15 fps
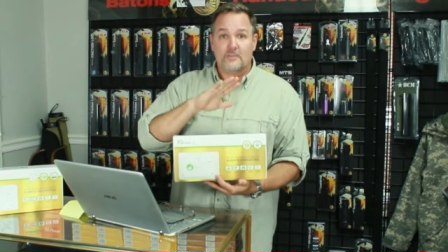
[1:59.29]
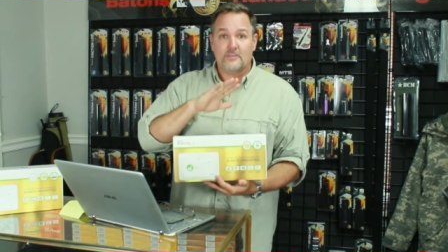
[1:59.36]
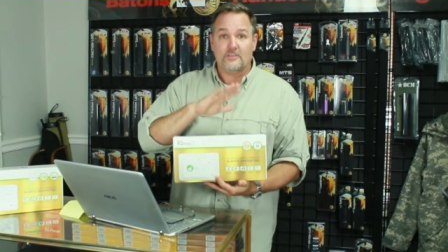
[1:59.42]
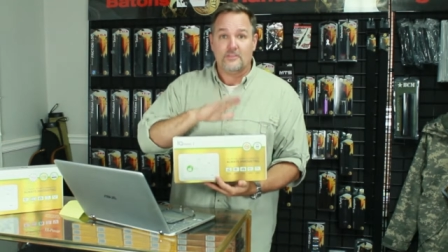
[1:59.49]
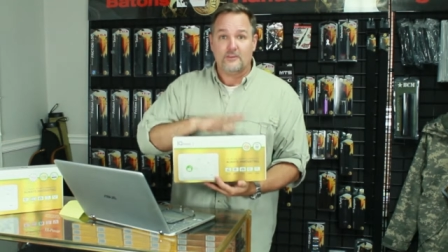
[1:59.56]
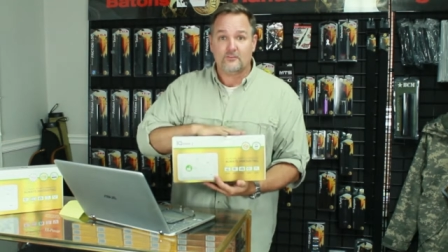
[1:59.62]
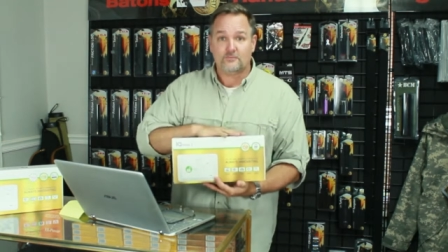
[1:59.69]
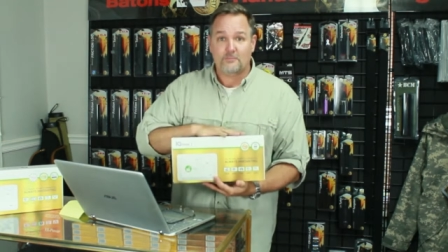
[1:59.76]

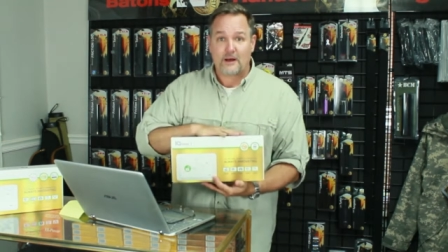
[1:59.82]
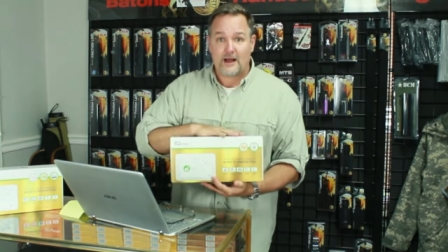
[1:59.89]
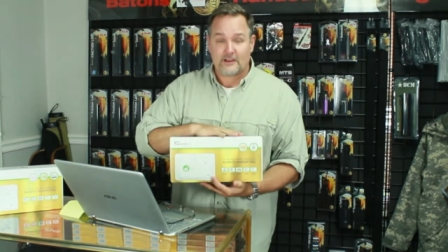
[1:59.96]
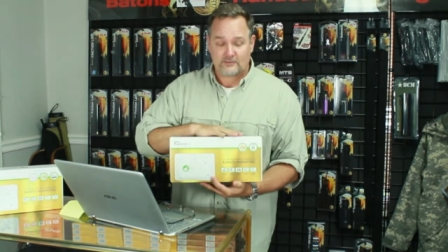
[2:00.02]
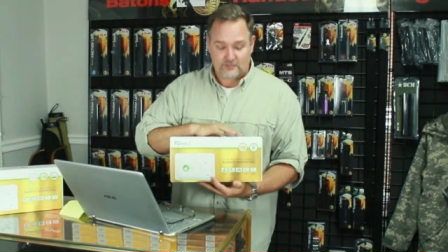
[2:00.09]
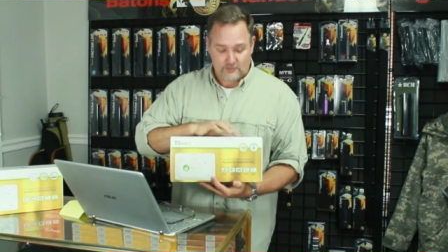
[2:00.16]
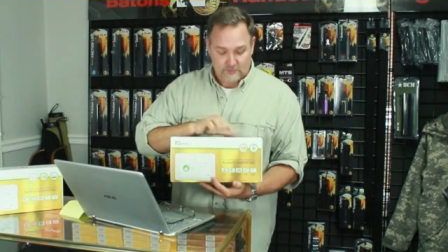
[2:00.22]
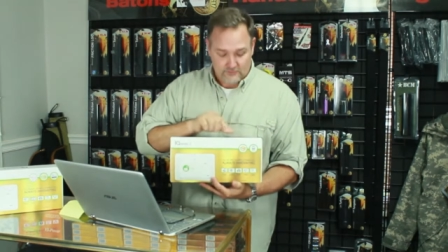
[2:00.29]
This
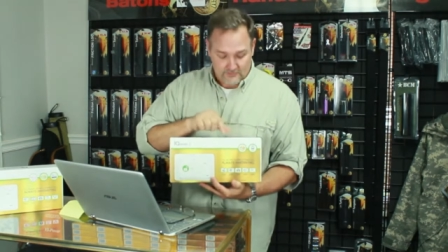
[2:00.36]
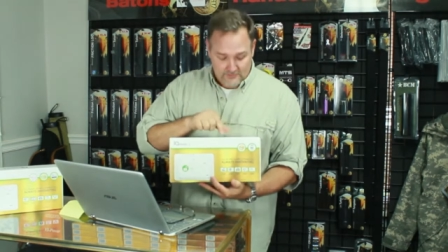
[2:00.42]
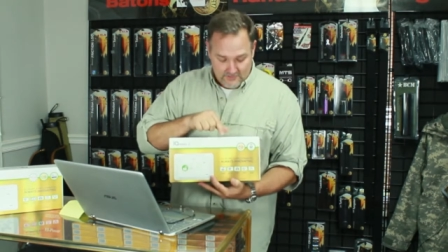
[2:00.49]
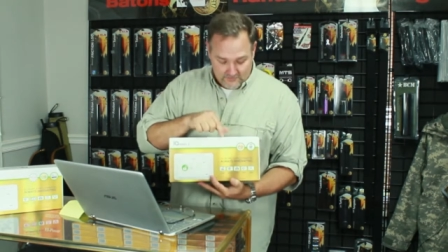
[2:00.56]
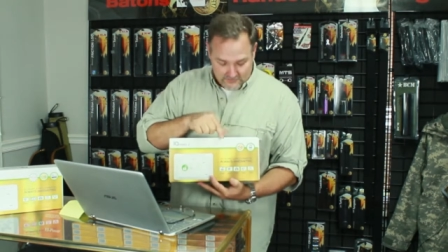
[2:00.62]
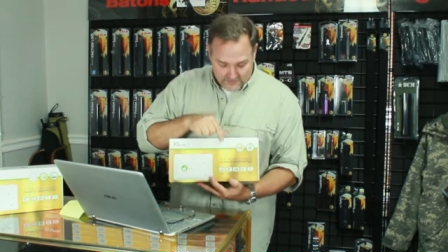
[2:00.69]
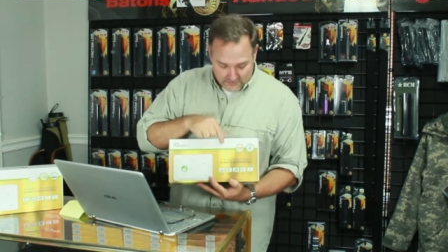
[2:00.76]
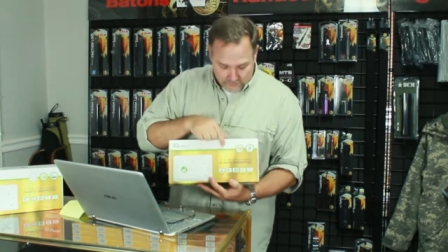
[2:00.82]
box here is
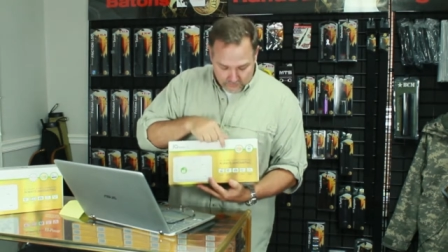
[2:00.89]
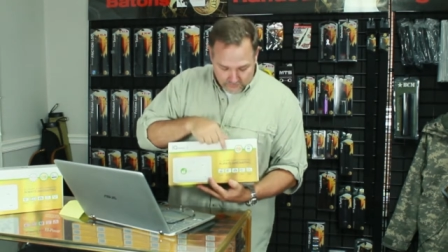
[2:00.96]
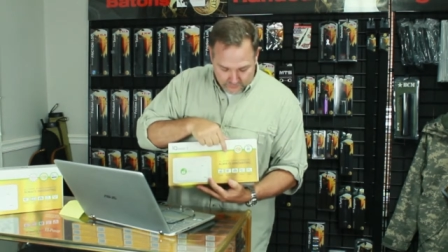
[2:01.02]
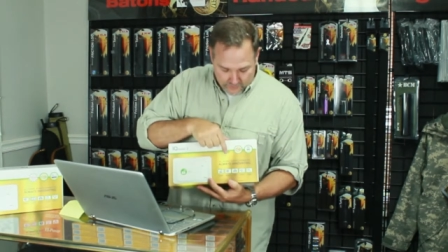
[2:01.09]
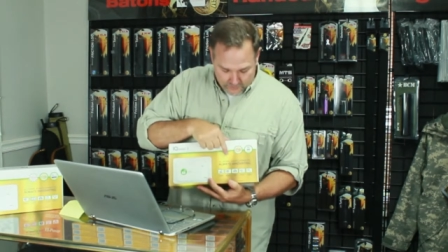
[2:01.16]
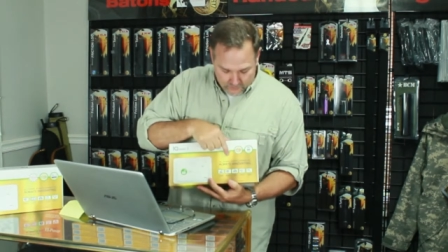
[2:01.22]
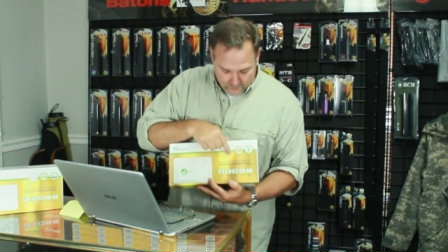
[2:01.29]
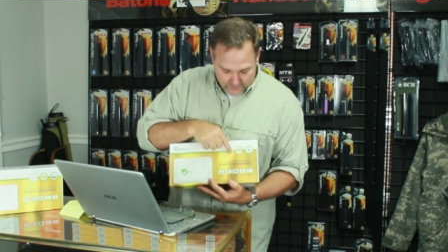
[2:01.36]
missing a little
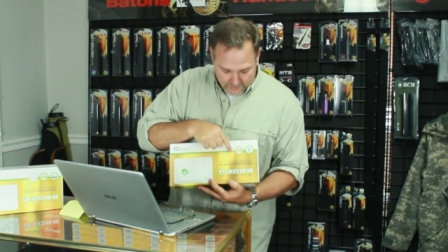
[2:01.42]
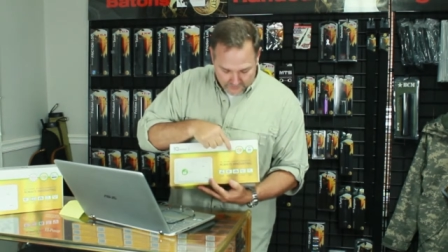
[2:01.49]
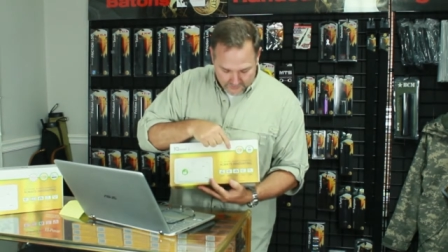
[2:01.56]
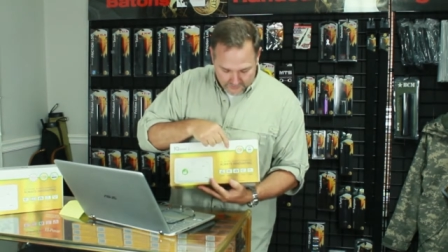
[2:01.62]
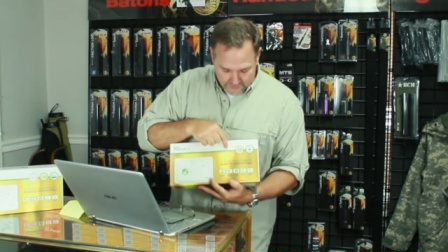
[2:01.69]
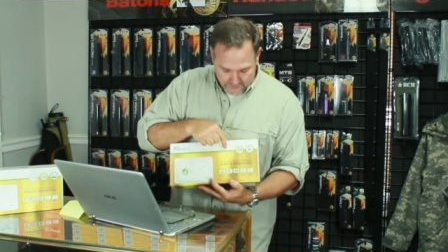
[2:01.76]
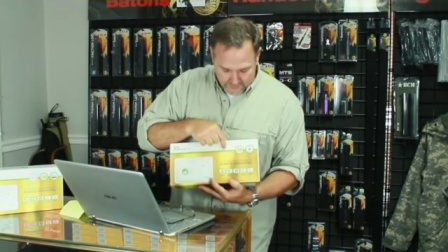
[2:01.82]
circle here.